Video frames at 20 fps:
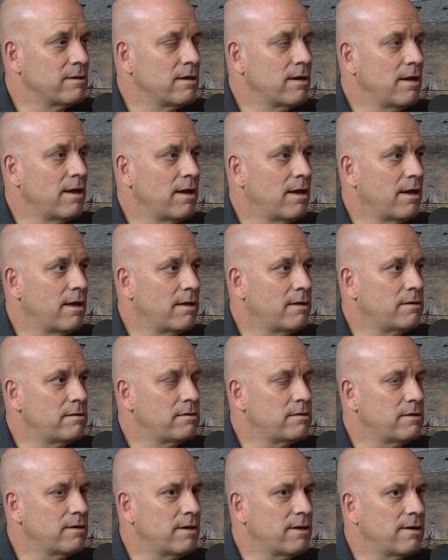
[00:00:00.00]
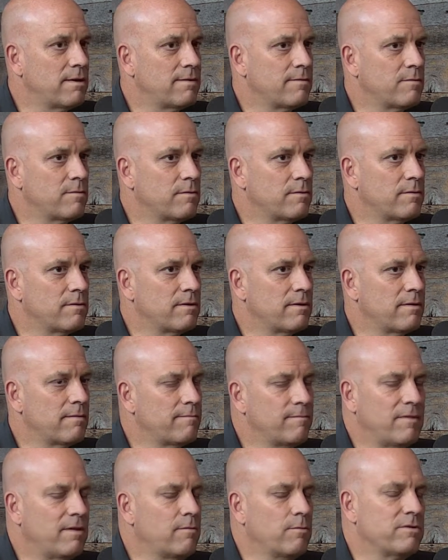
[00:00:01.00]
And
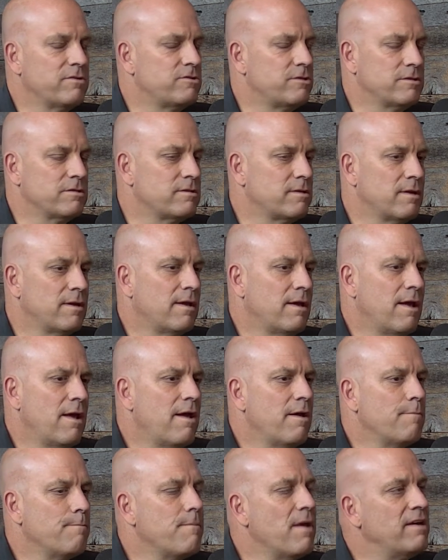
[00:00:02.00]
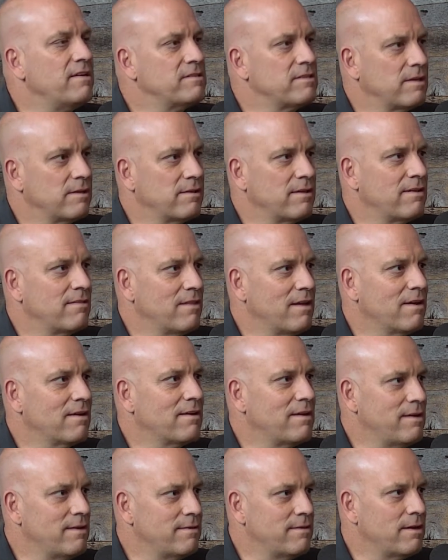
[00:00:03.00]
it was just amazingly
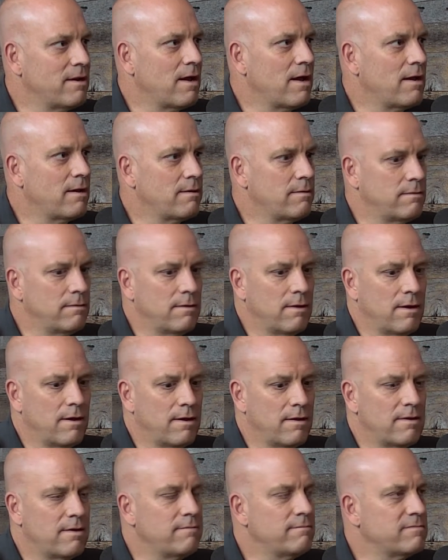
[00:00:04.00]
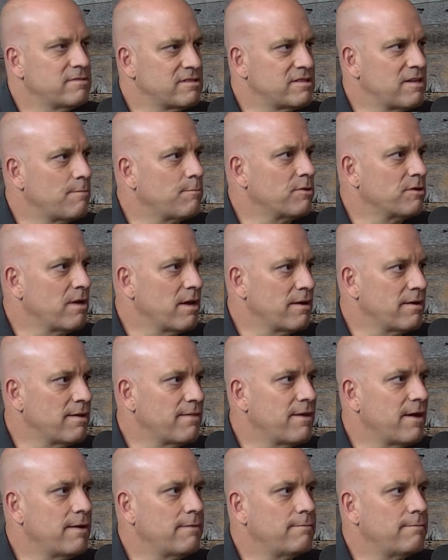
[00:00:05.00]
lucky that I stumbled onto that.